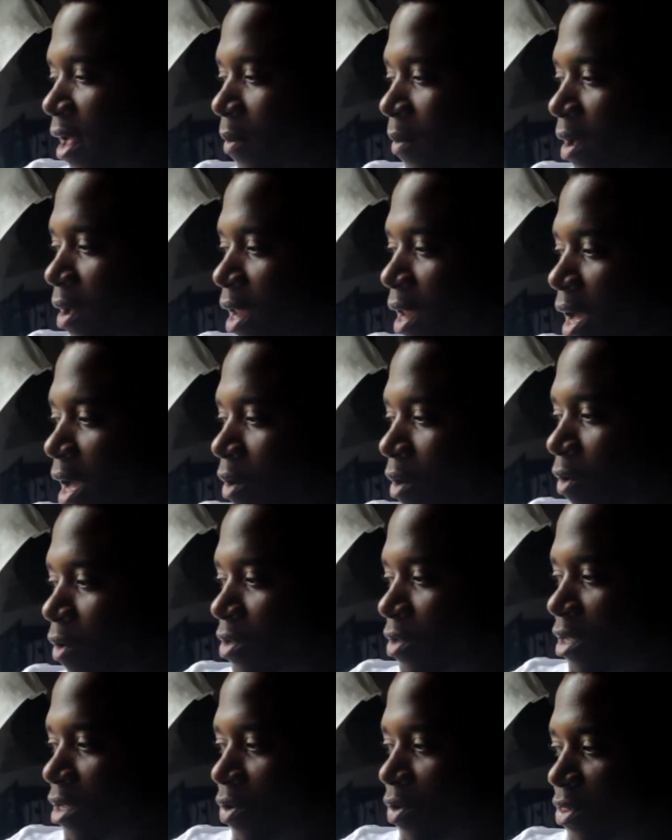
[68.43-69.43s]
where like all
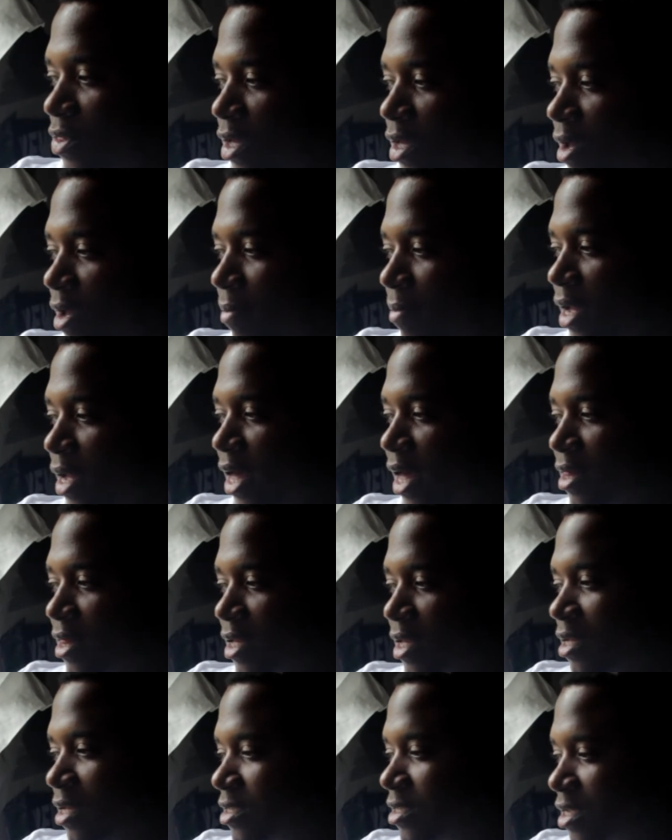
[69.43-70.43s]
the youth can come together
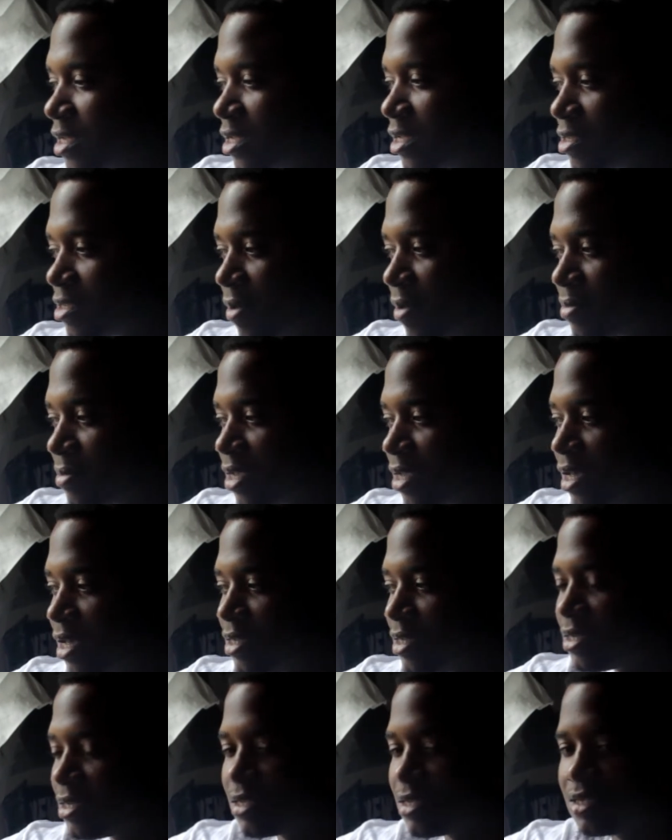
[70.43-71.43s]
and just, you know what I'm
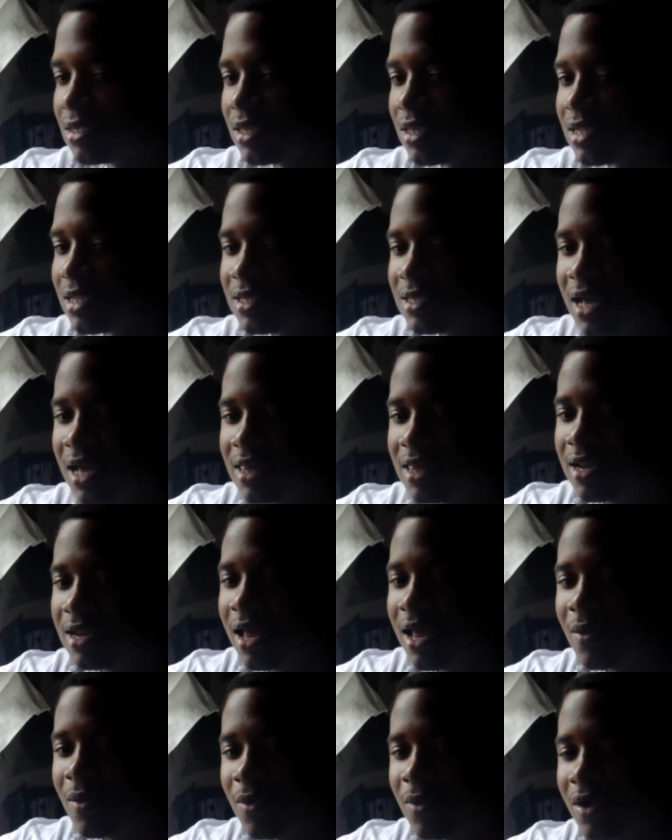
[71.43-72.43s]
saying, just get together,
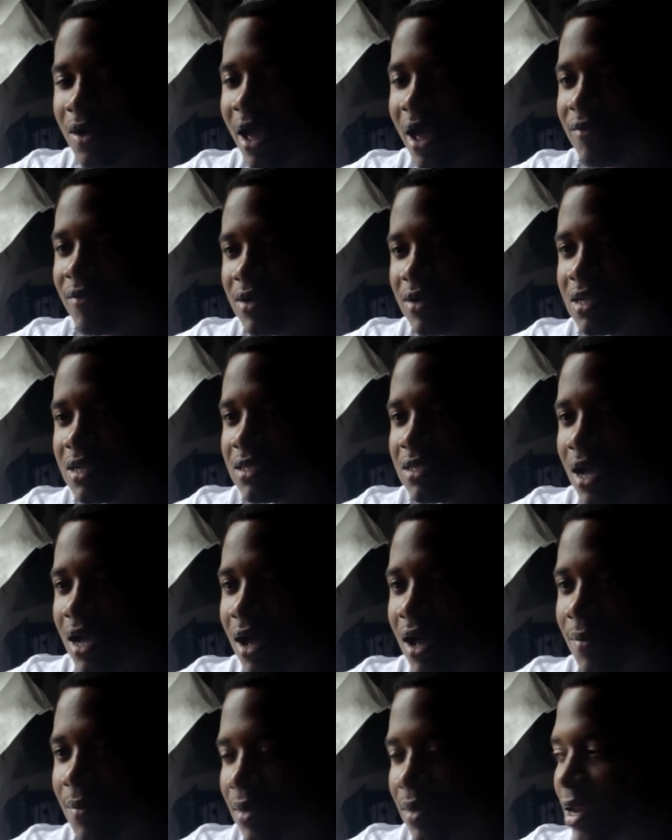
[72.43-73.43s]
network, have a good
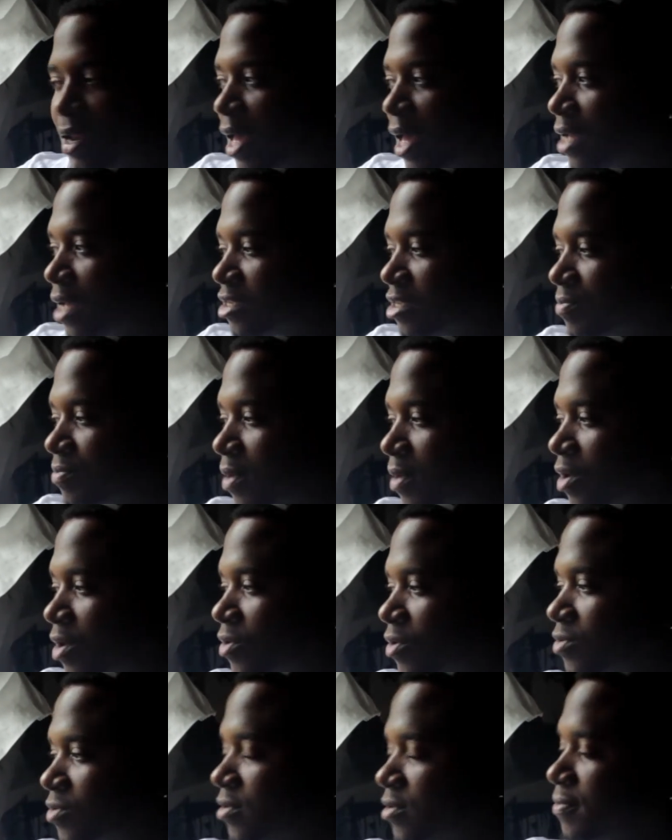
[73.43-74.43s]
time, and like
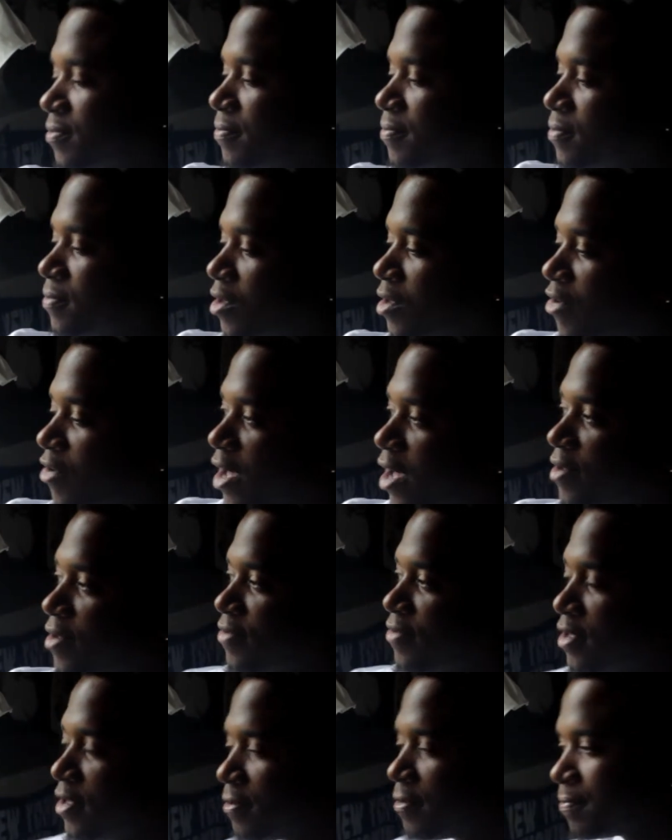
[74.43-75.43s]
build
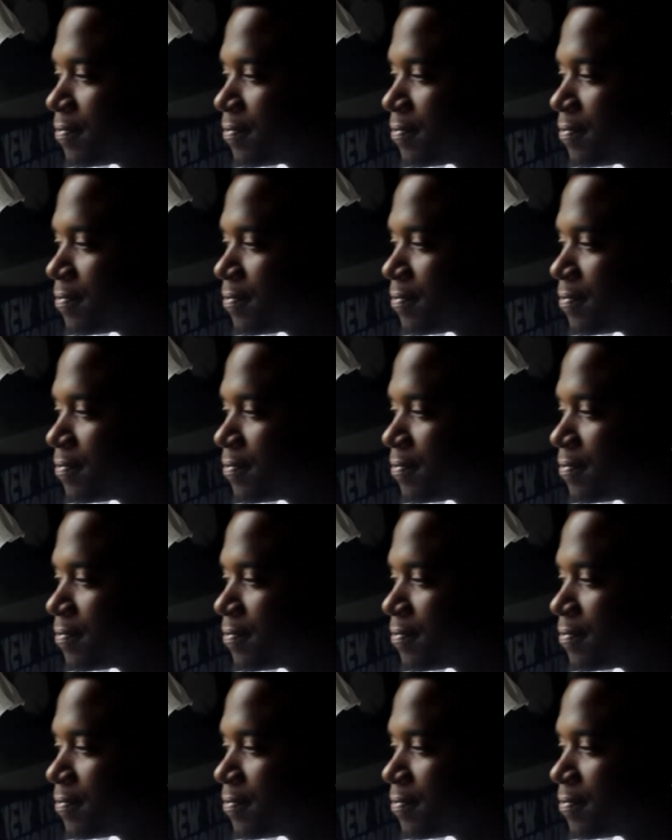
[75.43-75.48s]
creatively.